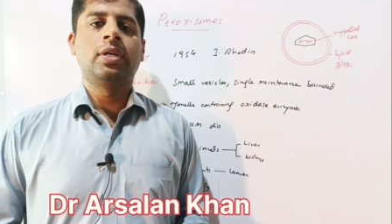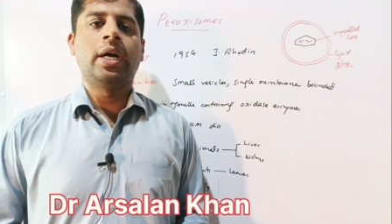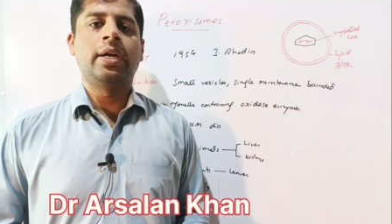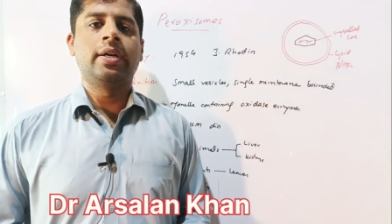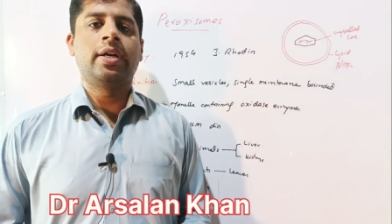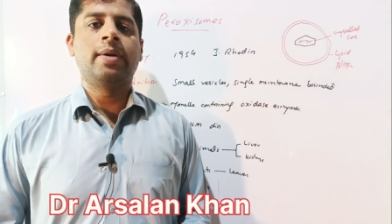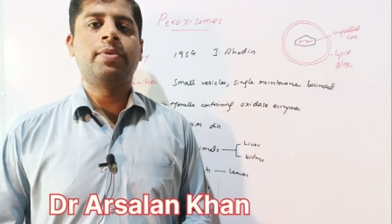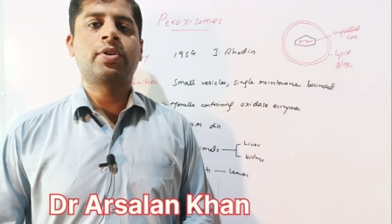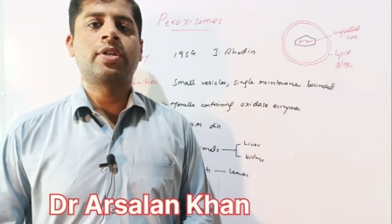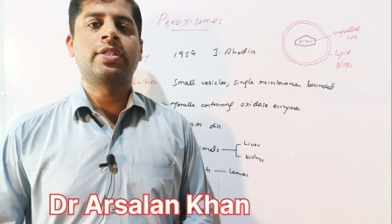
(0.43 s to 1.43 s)
Hi, I
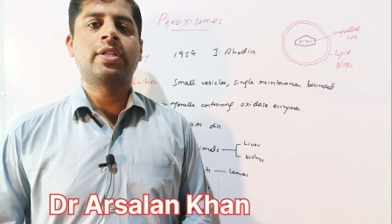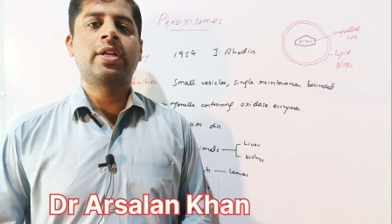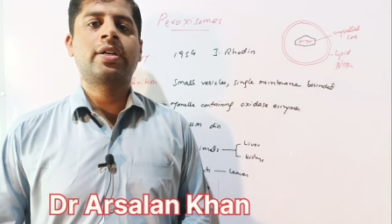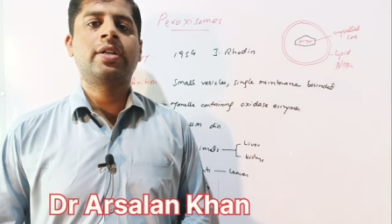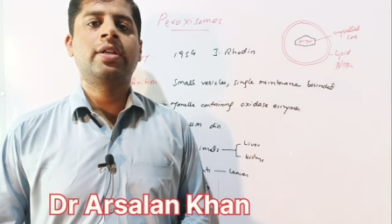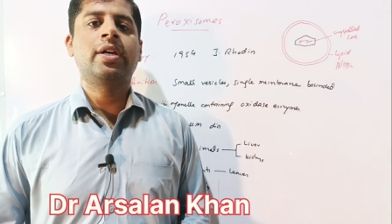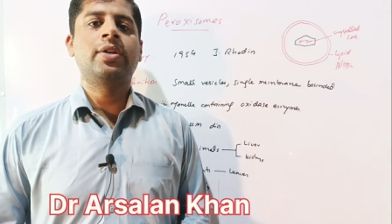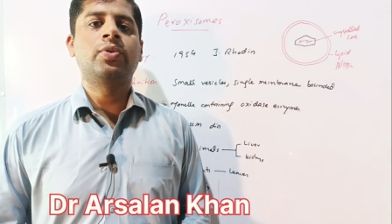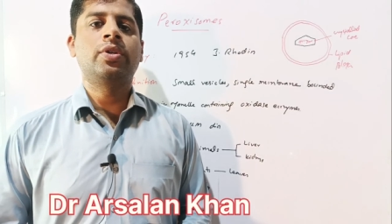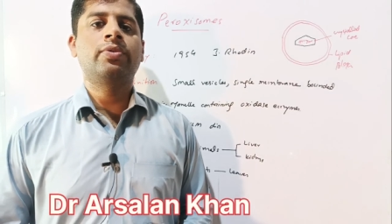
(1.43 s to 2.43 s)
am Dr. Arsalan Khan
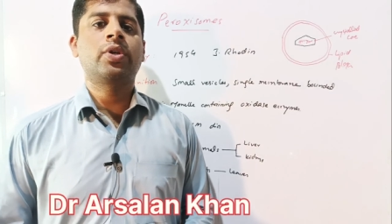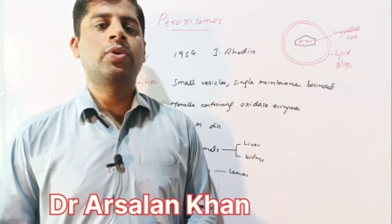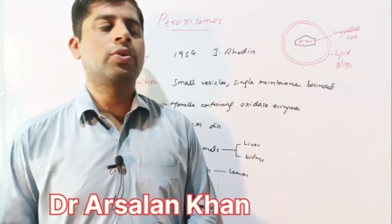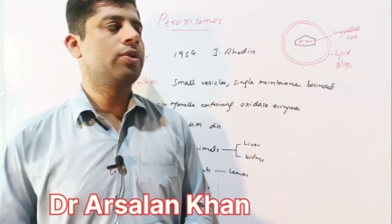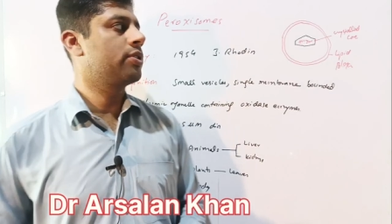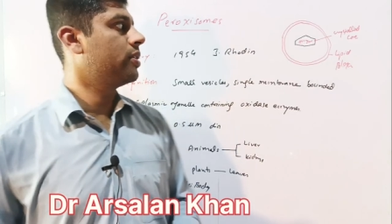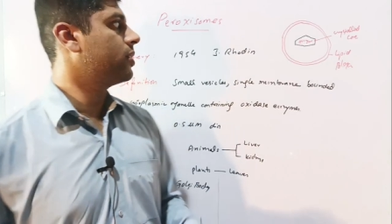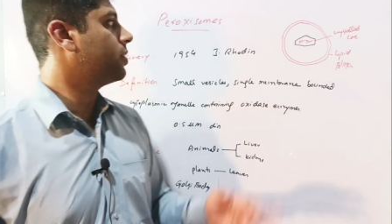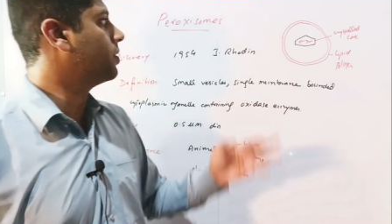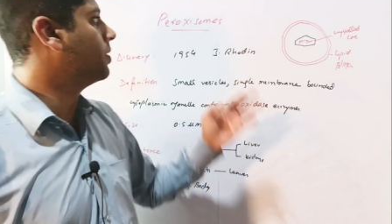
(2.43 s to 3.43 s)
and today we are going to
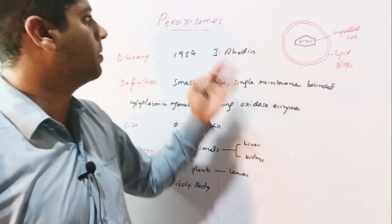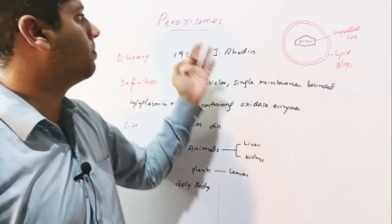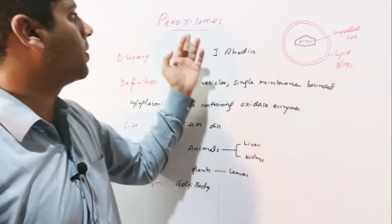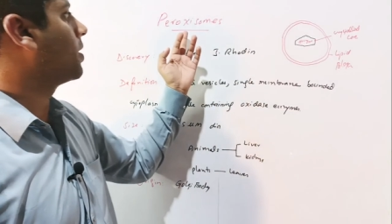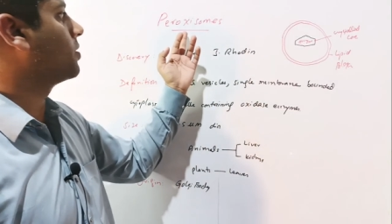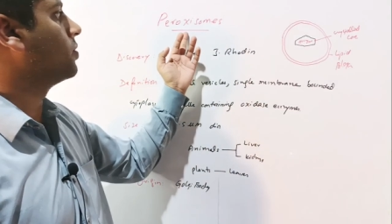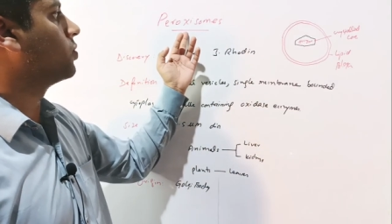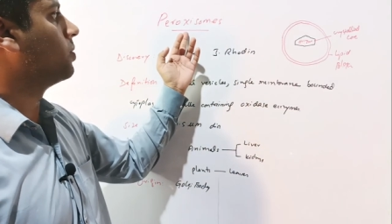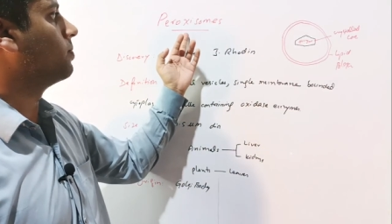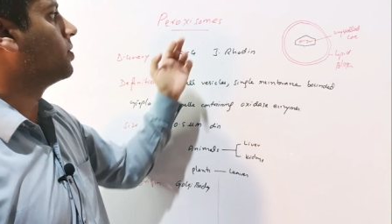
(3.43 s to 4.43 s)
discuss the
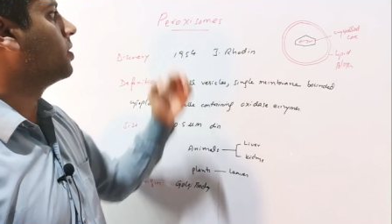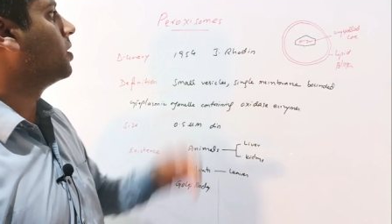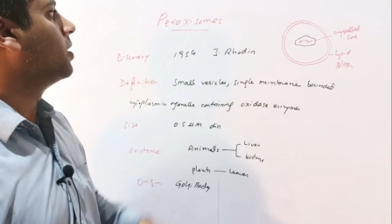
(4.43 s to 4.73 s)
peroxisomes.